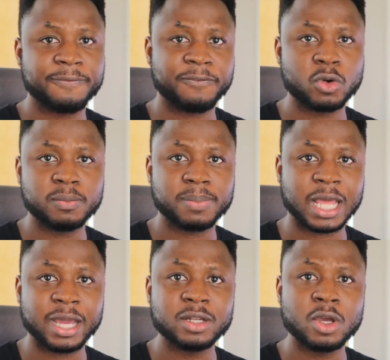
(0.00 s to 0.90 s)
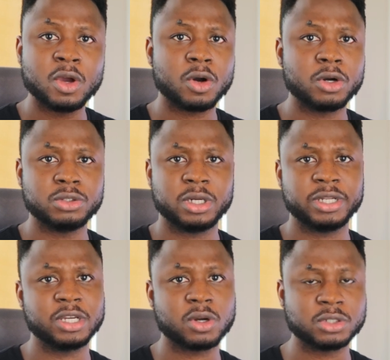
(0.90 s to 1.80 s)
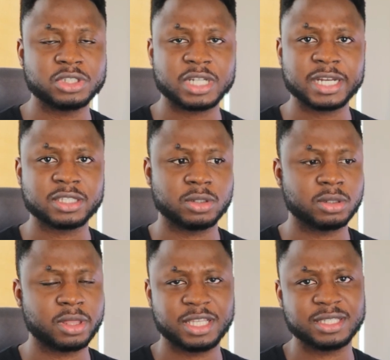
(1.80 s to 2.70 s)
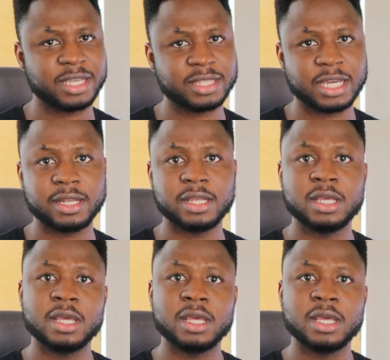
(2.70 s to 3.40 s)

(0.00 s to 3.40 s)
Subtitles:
phone plan or you are in a contract or things like that.